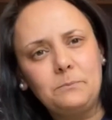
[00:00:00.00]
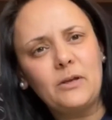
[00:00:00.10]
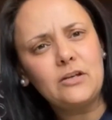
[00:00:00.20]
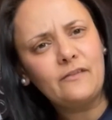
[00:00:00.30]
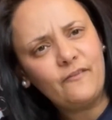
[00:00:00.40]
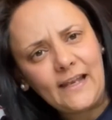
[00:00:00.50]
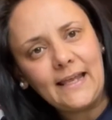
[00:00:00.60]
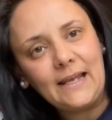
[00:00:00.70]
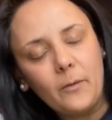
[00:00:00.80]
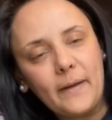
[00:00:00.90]
but you're feeling
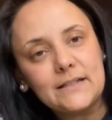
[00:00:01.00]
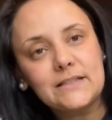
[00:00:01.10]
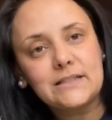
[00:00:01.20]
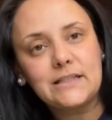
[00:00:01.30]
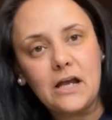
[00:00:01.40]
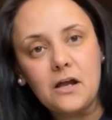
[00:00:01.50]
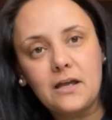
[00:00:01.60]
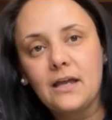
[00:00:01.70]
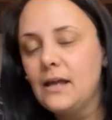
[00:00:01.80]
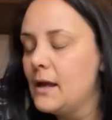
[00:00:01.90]
a little bit stuck